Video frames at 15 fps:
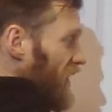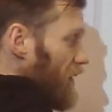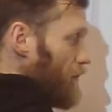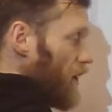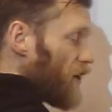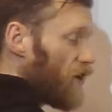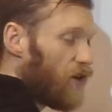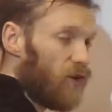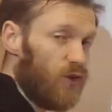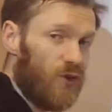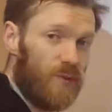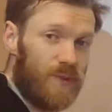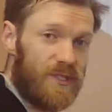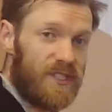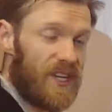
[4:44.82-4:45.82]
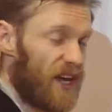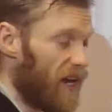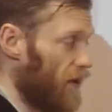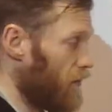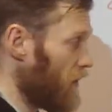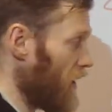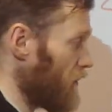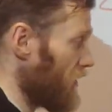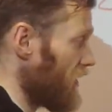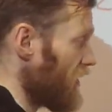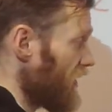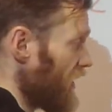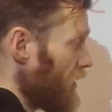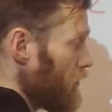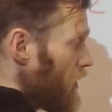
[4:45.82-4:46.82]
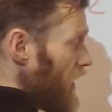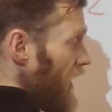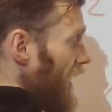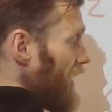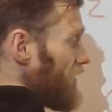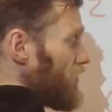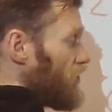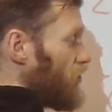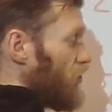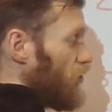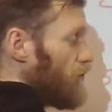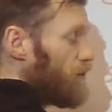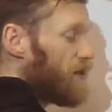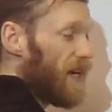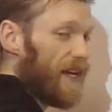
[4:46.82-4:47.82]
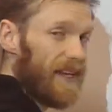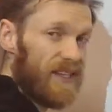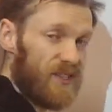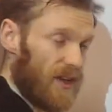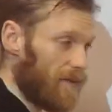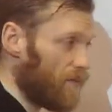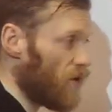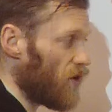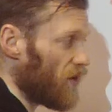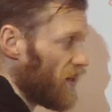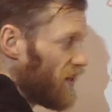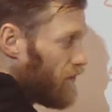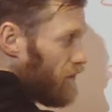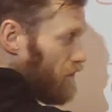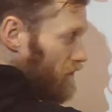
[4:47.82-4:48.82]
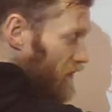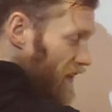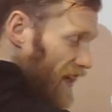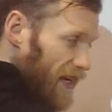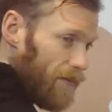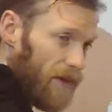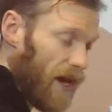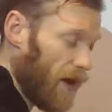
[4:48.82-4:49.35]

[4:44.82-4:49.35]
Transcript: get my cubed term. I'm going to get my x cubed here. So I'm not going to keep